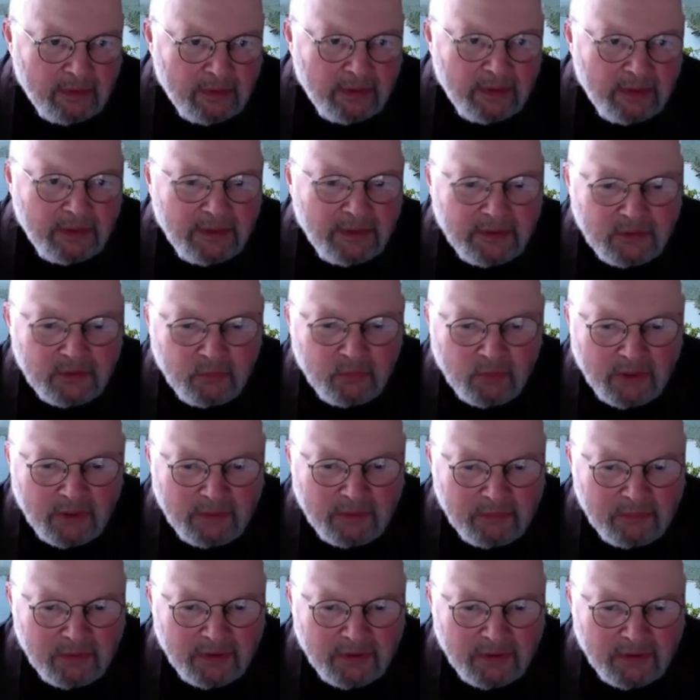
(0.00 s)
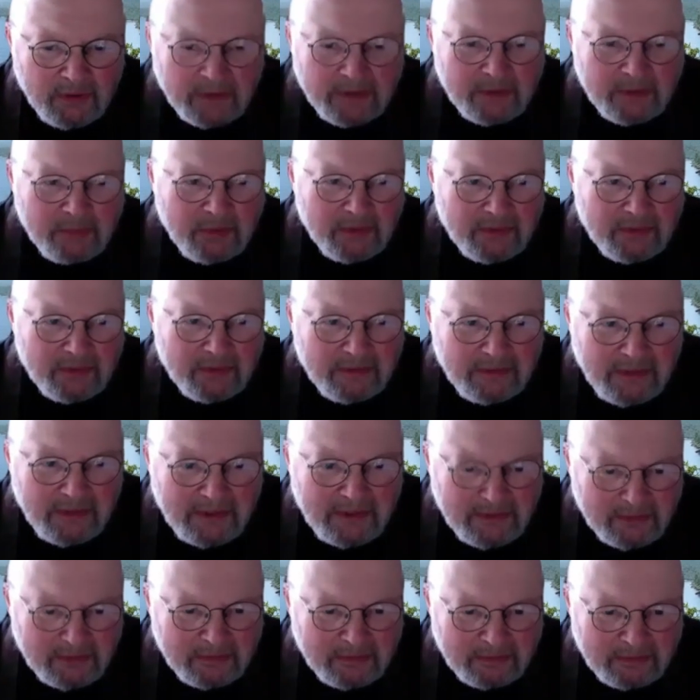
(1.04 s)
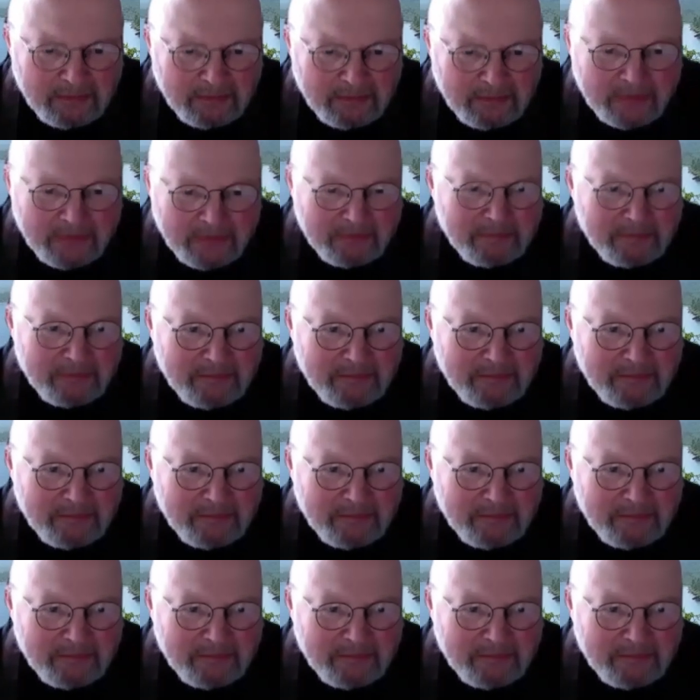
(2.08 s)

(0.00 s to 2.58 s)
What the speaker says: Is what I'm talking about, has what